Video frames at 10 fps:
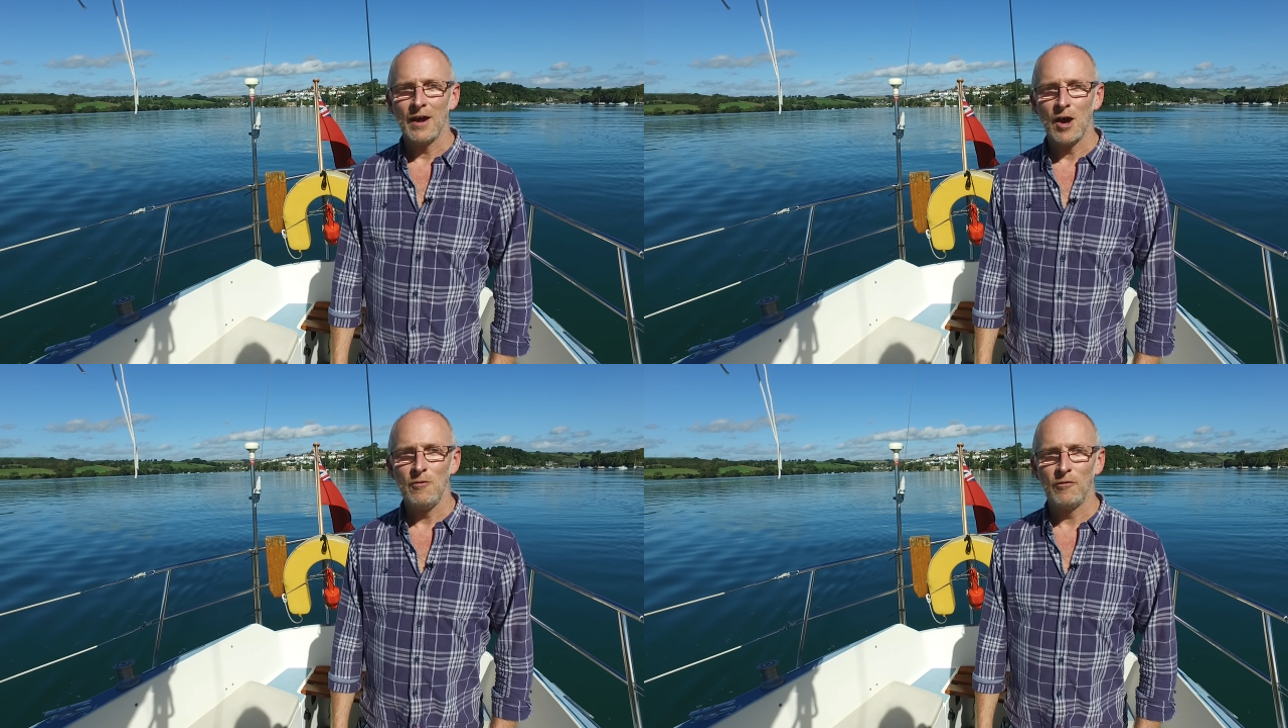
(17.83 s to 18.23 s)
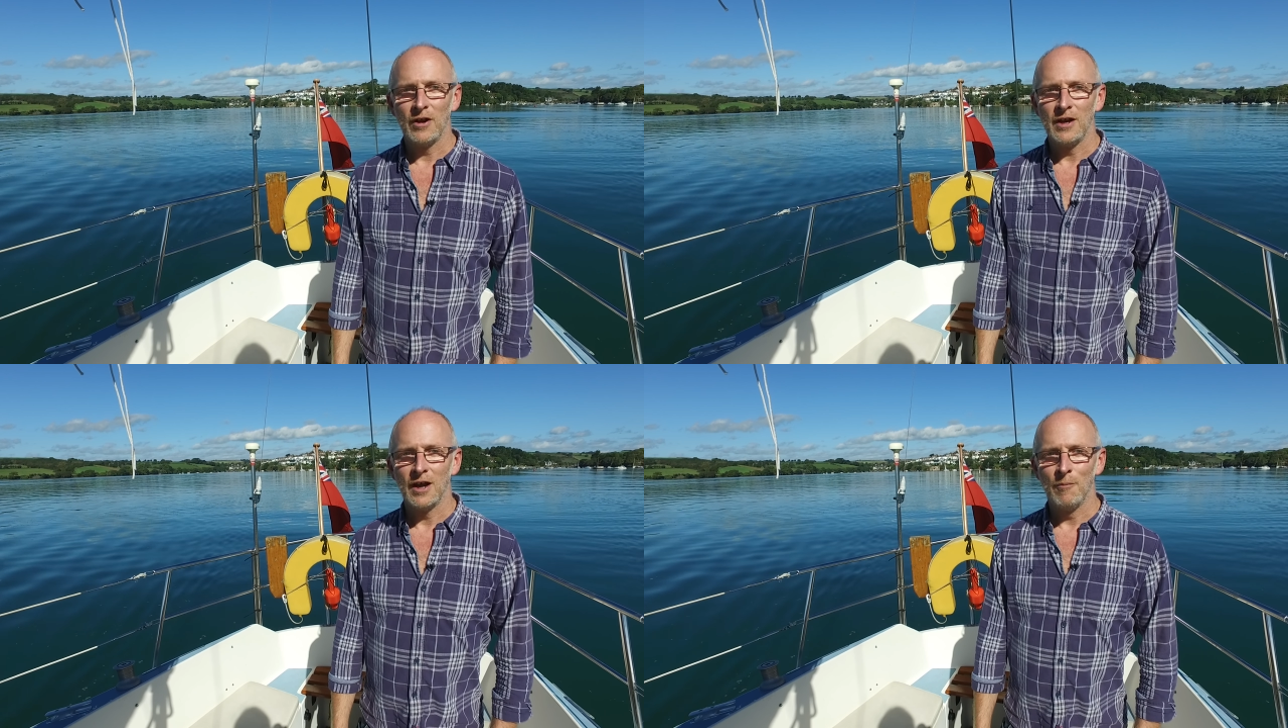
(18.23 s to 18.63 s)

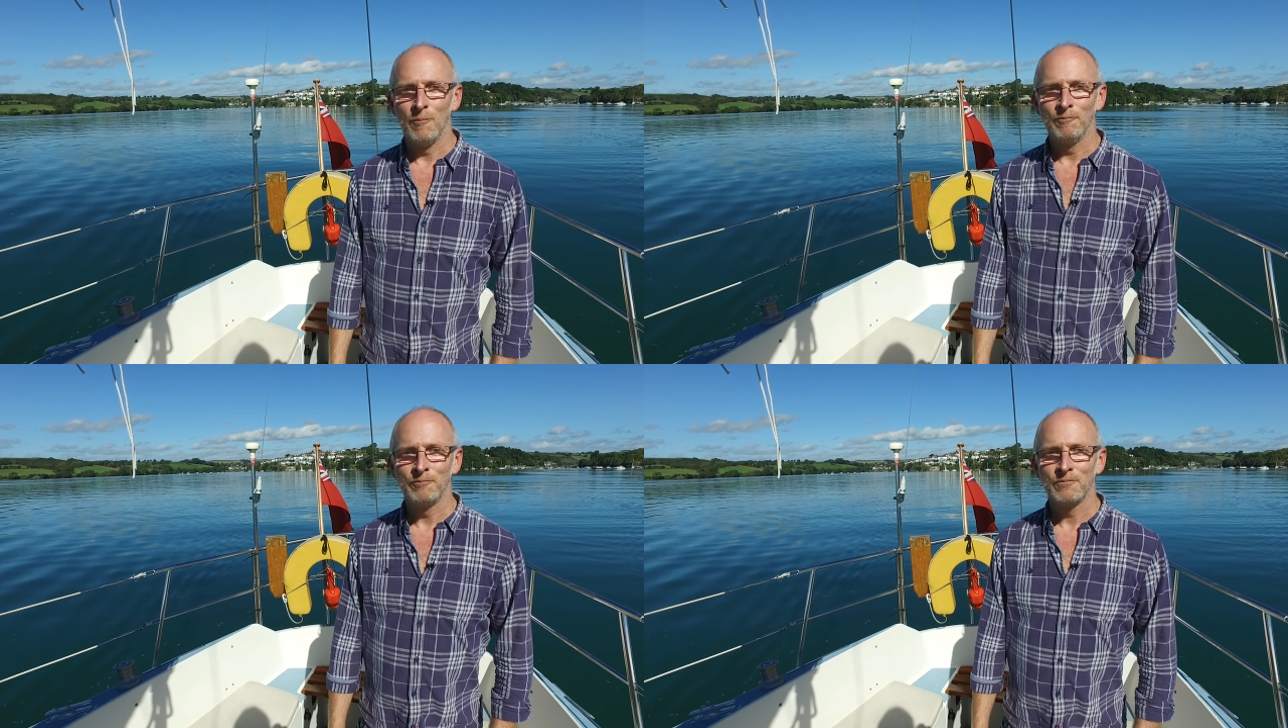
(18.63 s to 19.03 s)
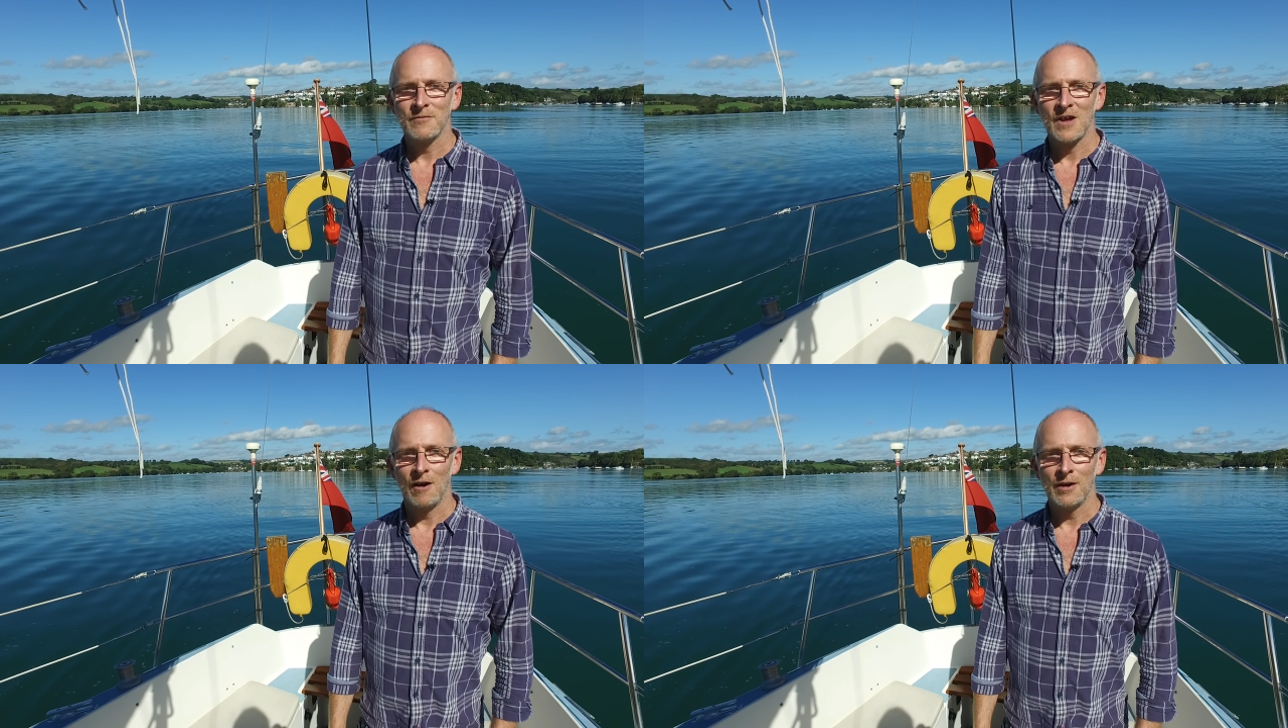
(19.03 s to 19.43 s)
Hopefully I'll
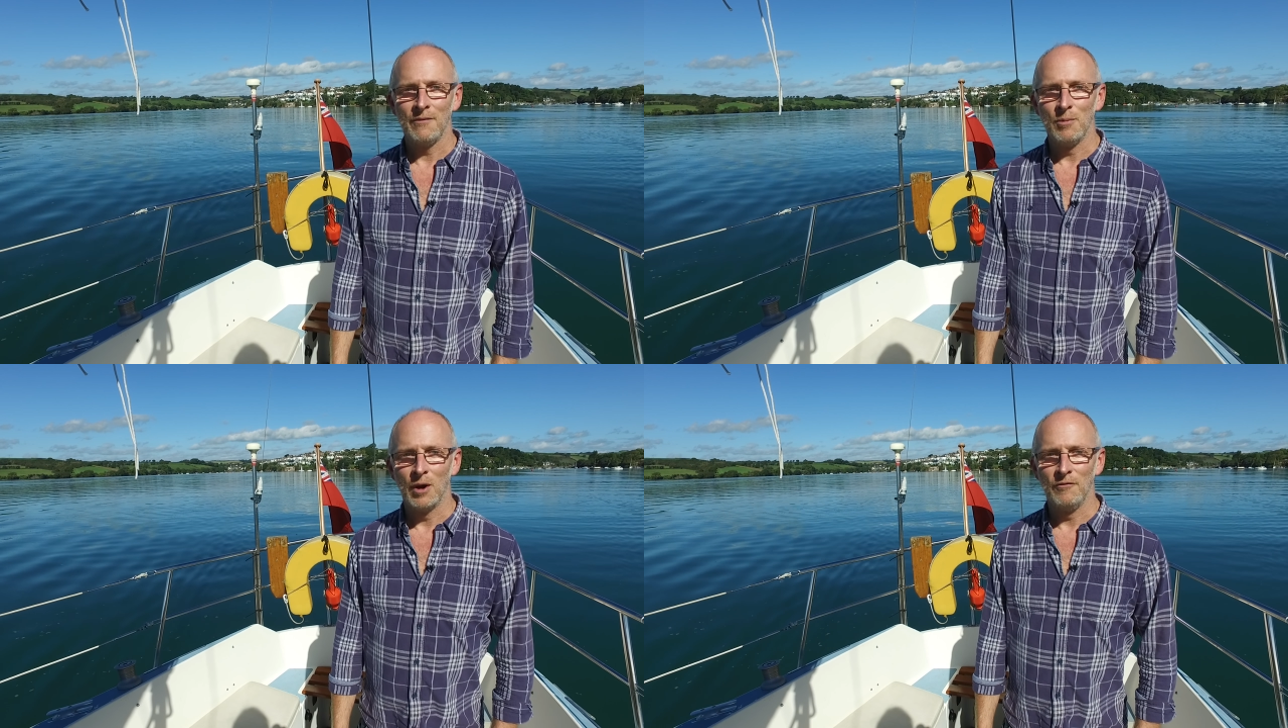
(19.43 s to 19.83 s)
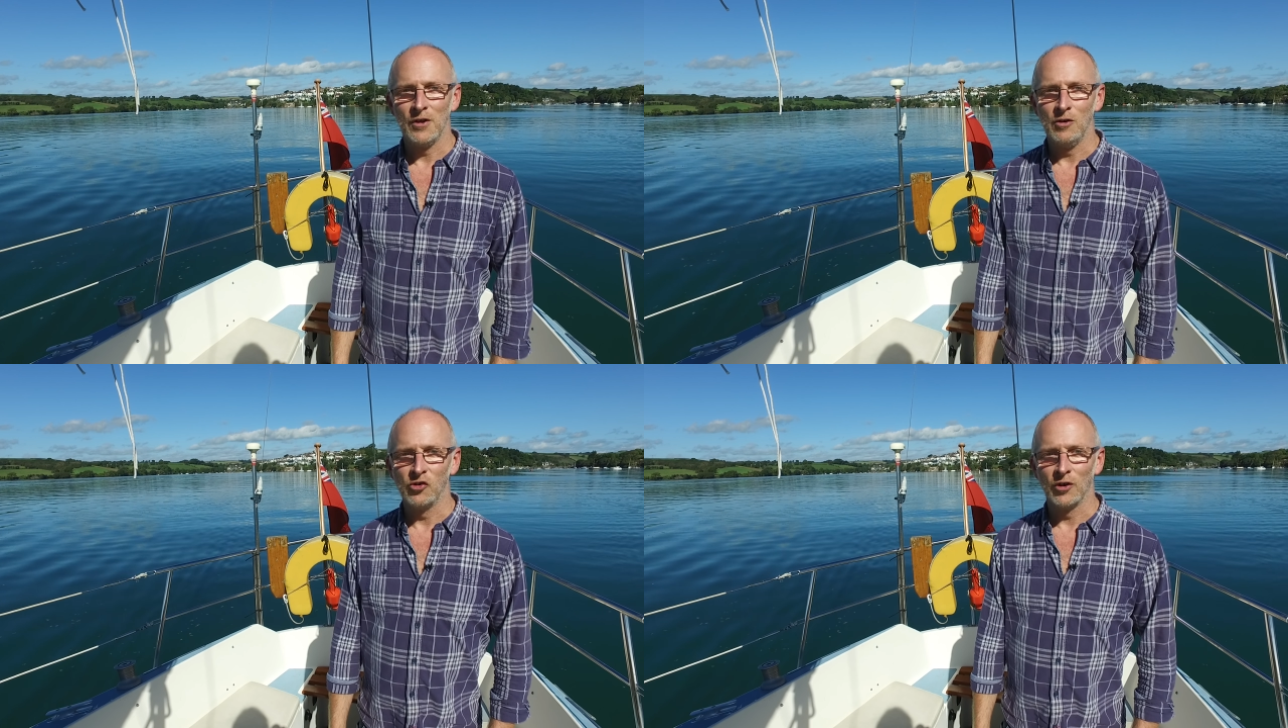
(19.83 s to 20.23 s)
give you my
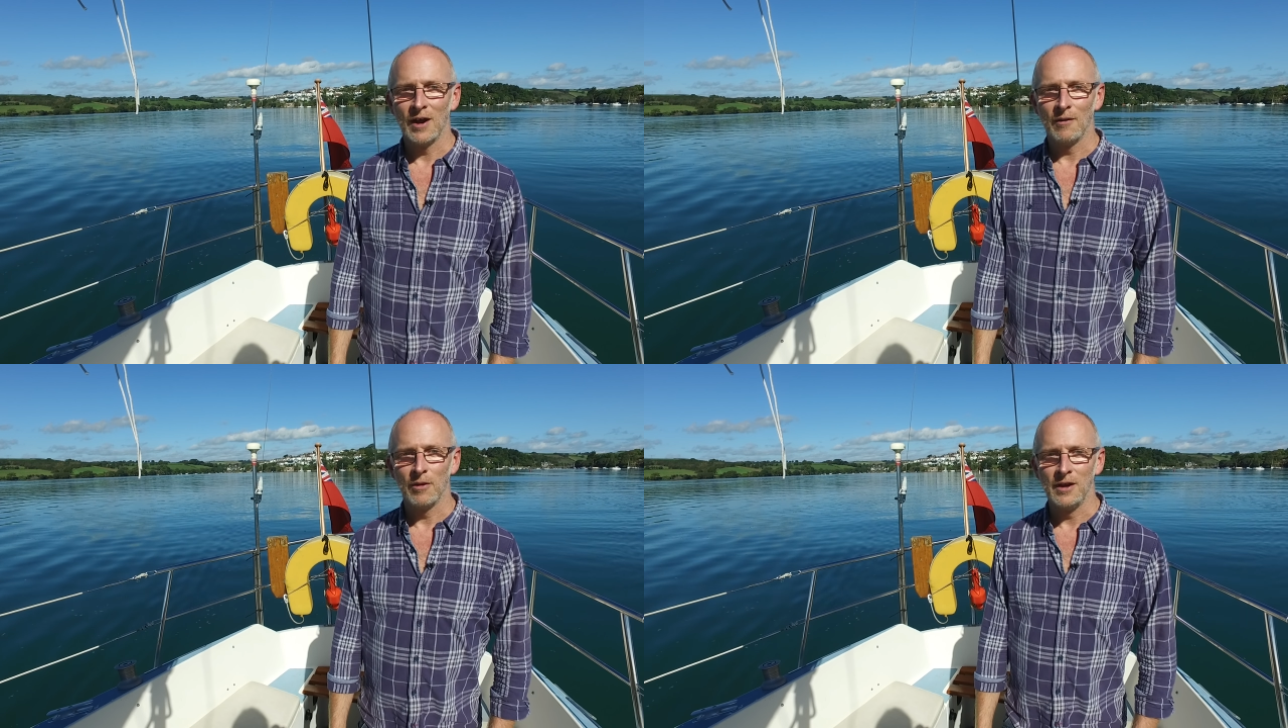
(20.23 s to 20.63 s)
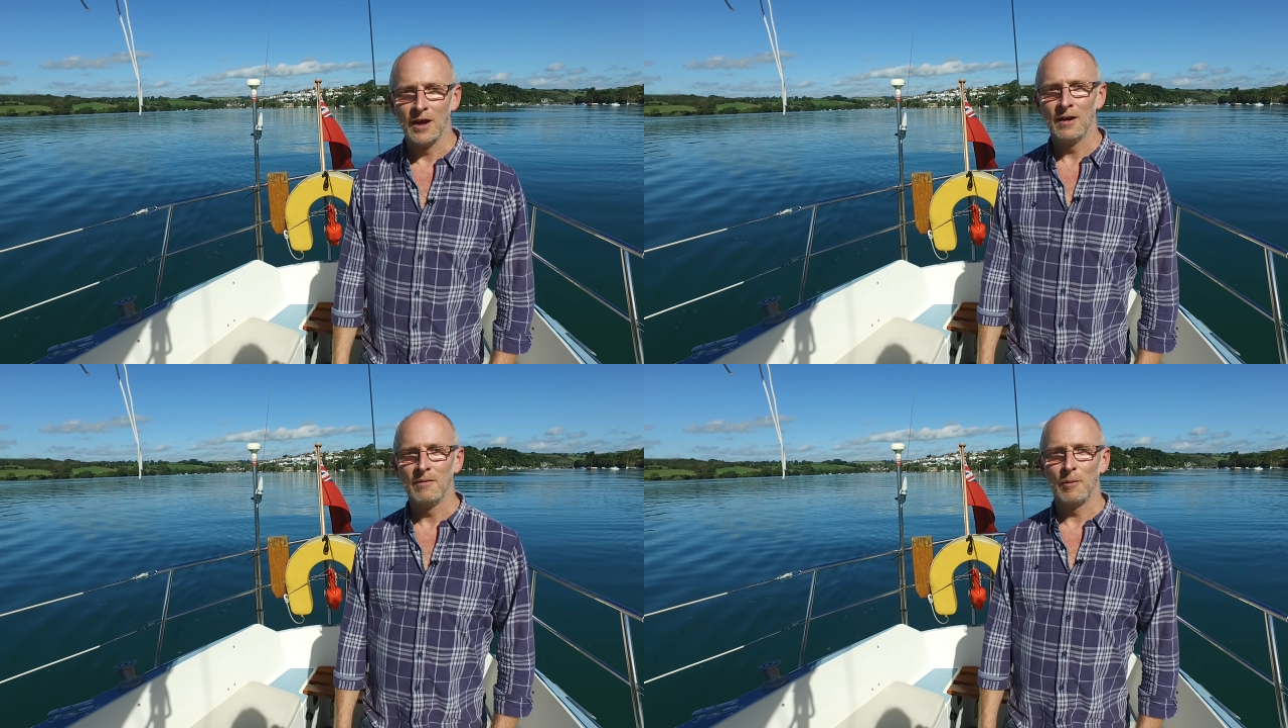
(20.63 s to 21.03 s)
views on how
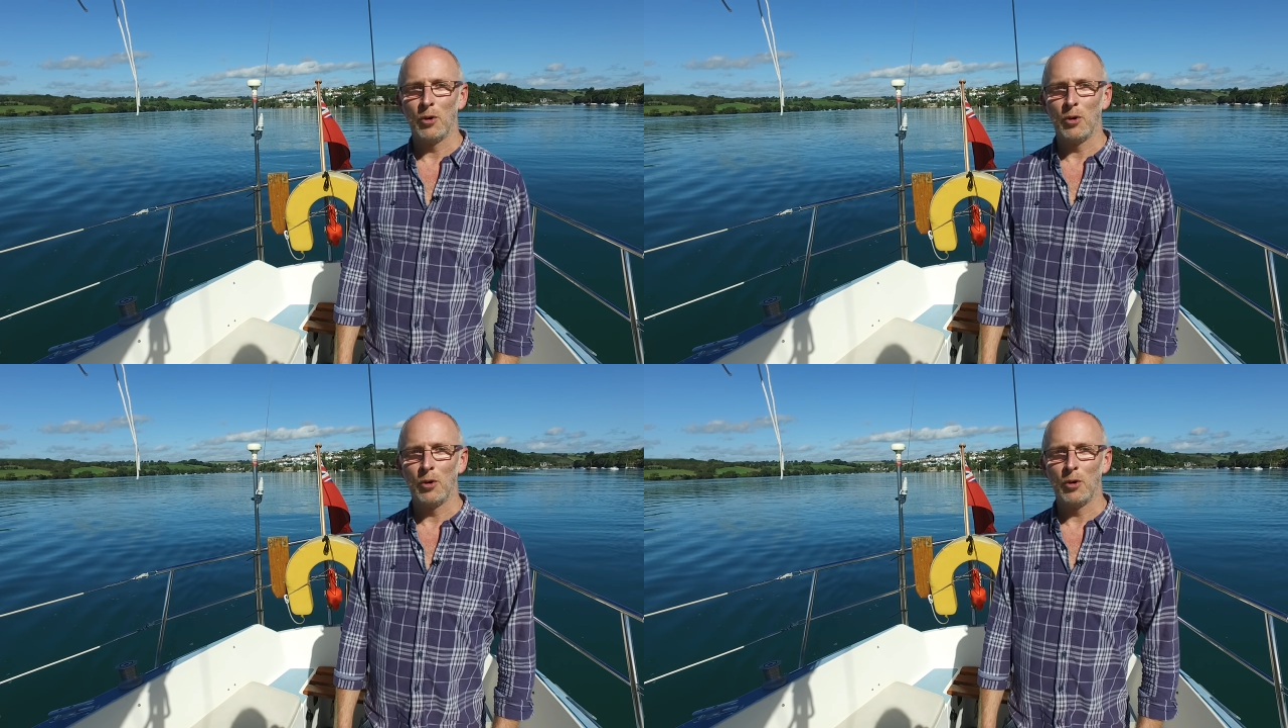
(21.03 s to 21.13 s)
the